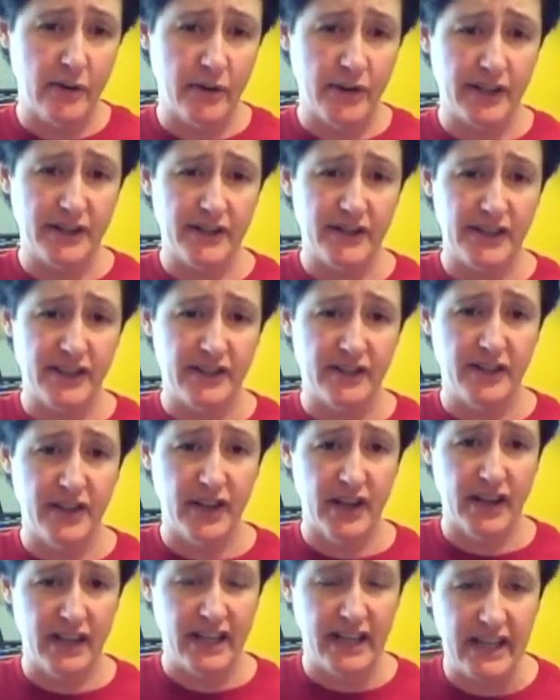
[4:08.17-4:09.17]
or you can see the
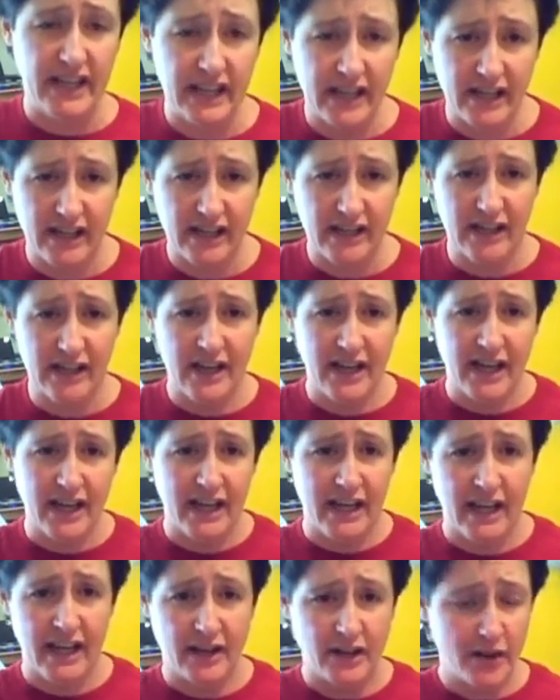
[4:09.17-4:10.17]
dot here.
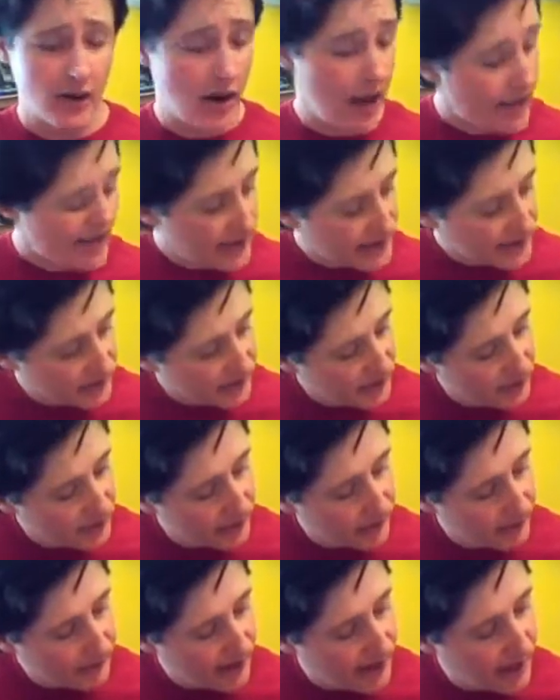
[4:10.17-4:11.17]
You go, hey, that's the
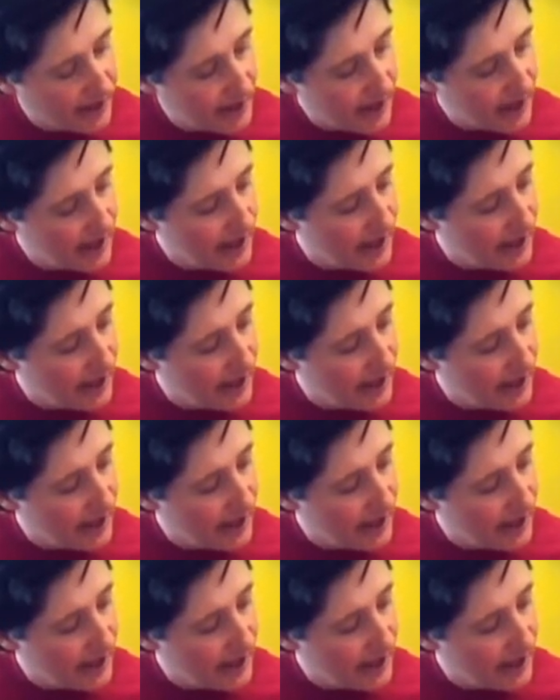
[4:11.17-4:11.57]
3rd fret.